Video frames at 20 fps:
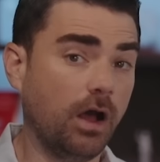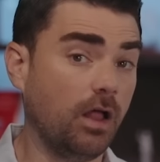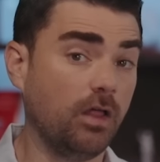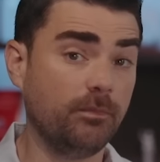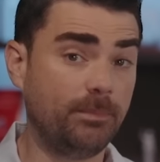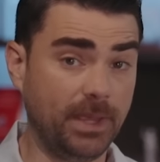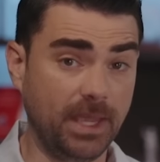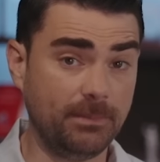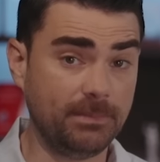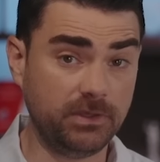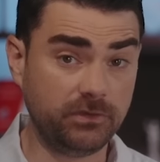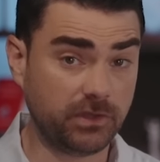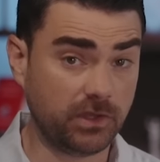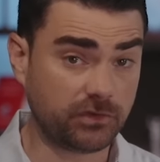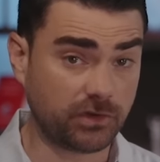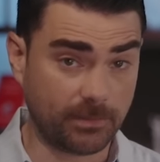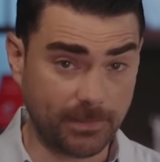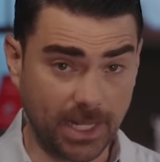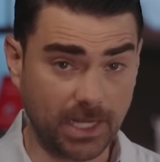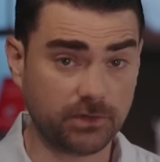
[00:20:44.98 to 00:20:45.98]
All of Bambee's
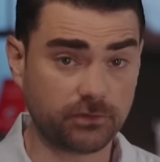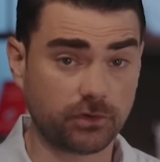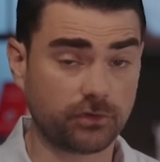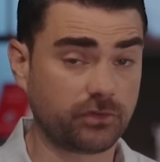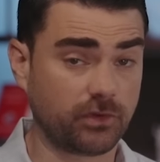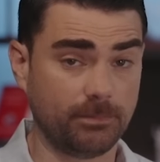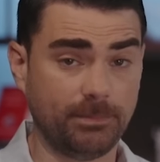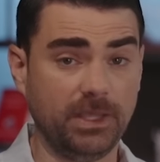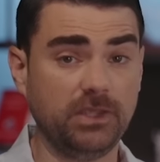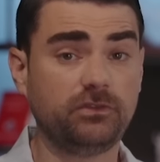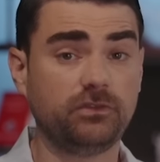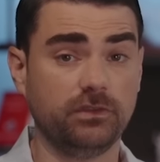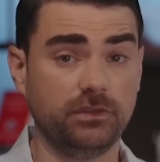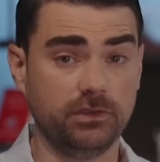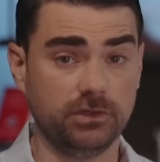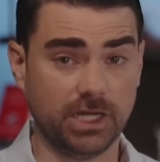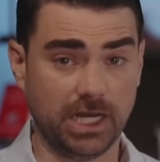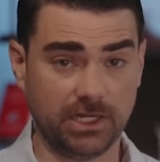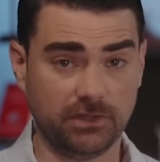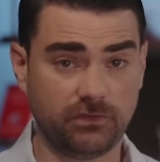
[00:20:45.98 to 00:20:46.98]
HR managers are based in
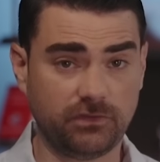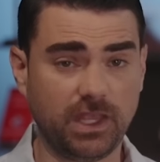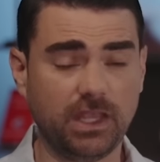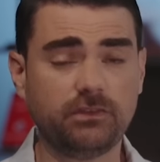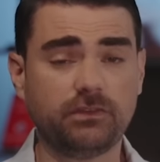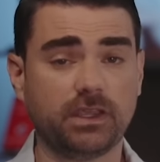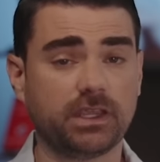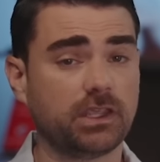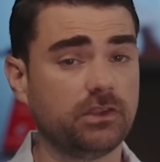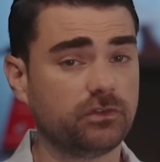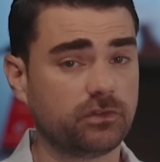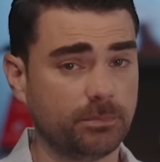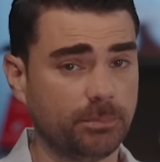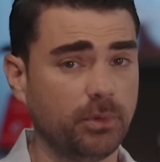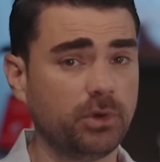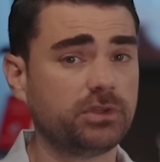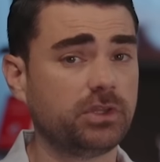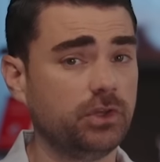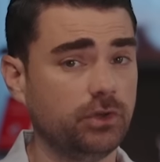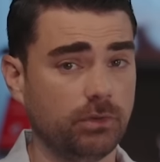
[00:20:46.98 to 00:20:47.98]
the United States and can
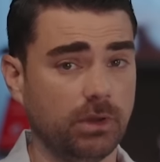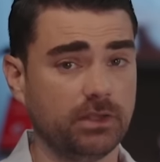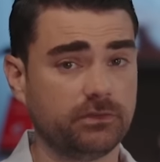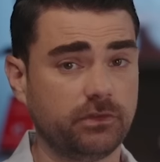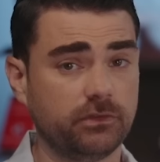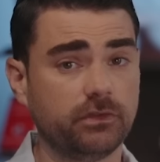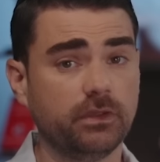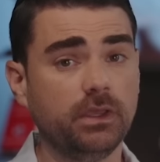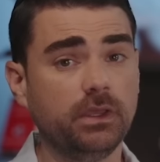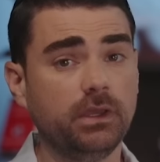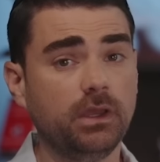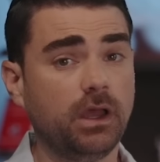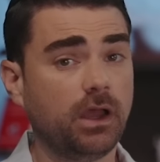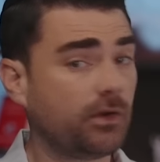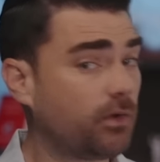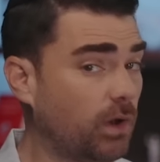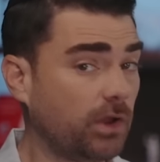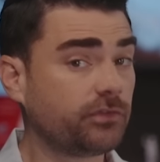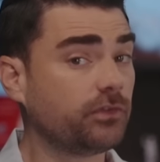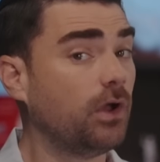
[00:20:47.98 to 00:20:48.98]
support the nuances
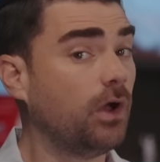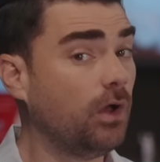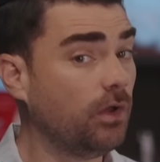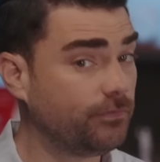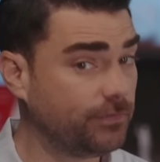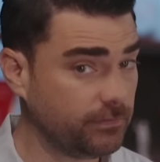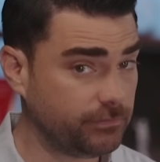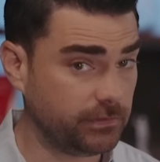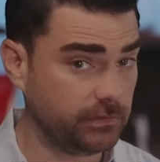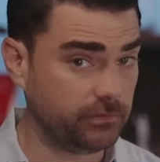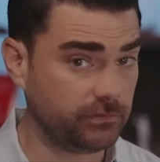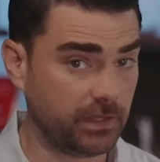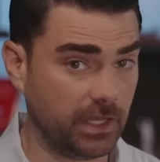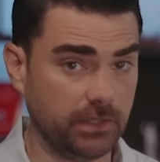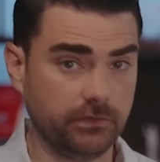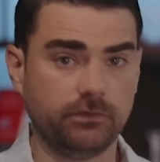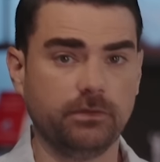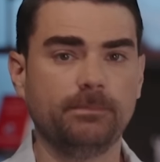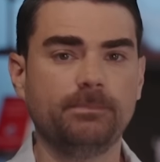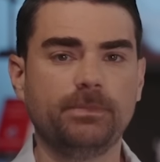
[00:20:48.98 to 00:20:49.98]
across all 50
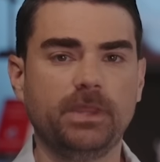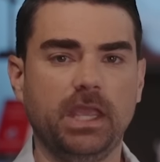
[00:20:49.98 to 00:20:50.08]
states.